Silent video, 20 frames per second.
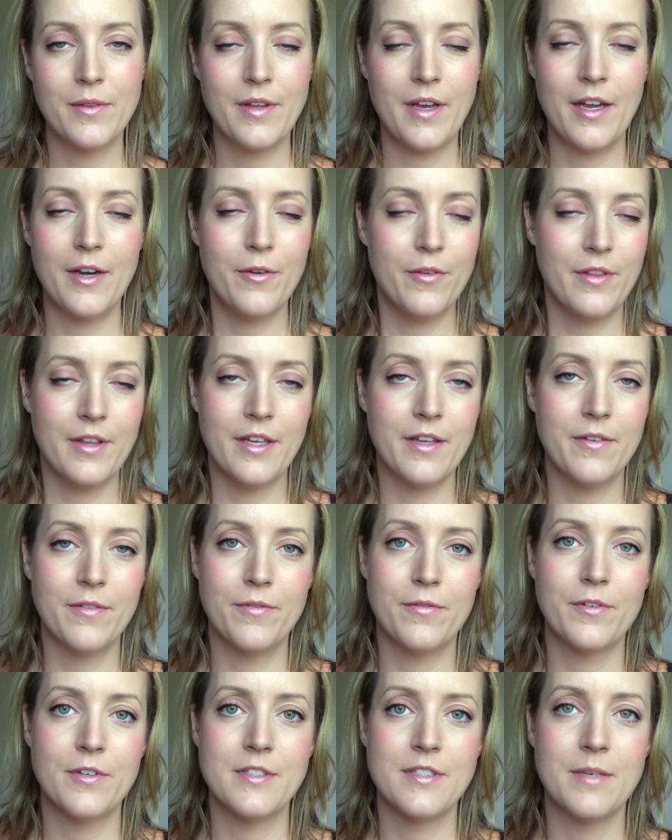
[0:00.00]
I don't think
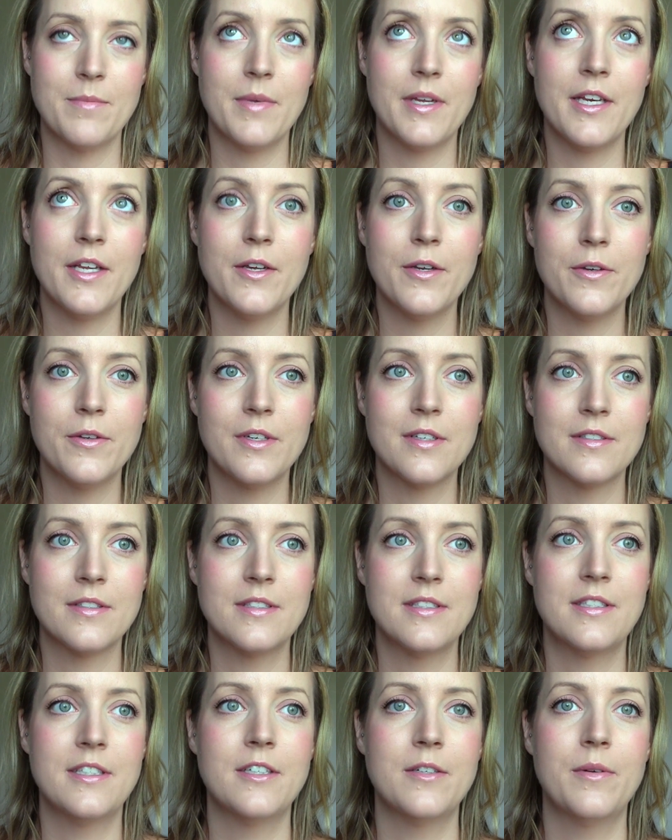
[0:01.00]
for somebody who
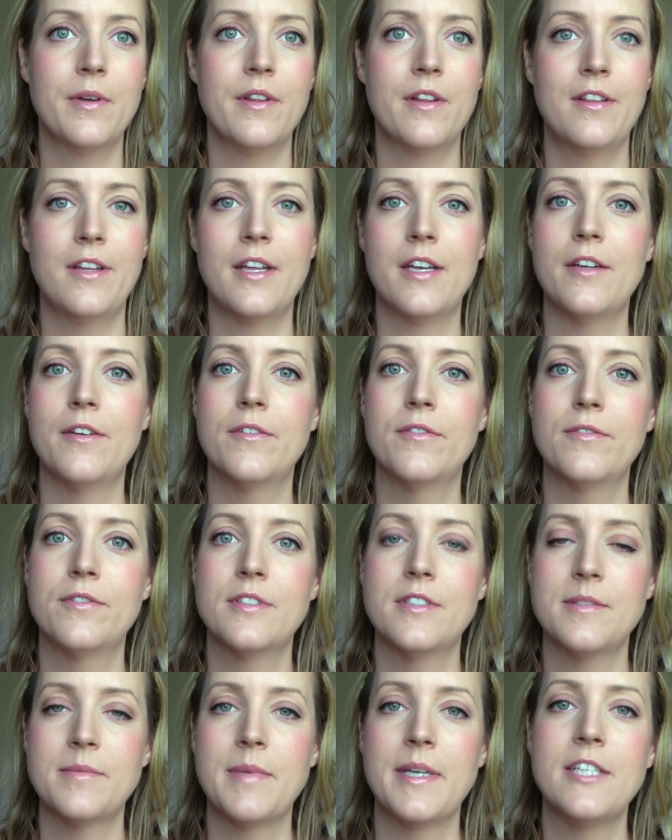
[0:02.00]
doesn't deal with a lot of
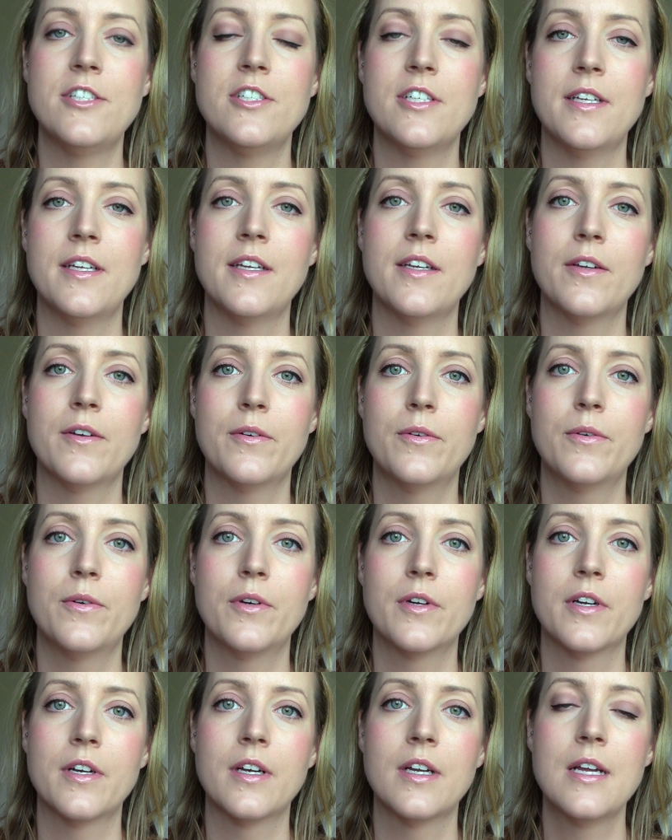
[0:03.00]
smudging
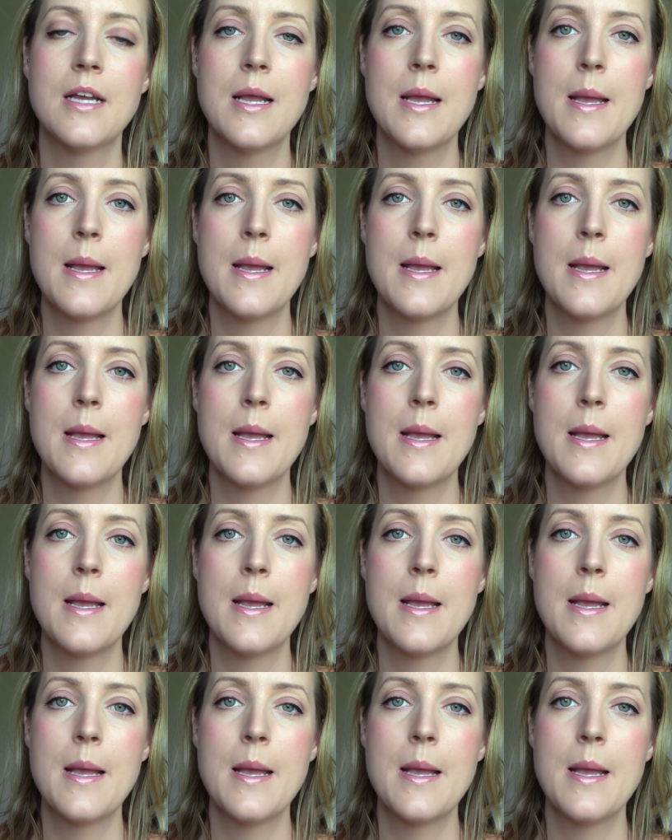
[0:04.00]
or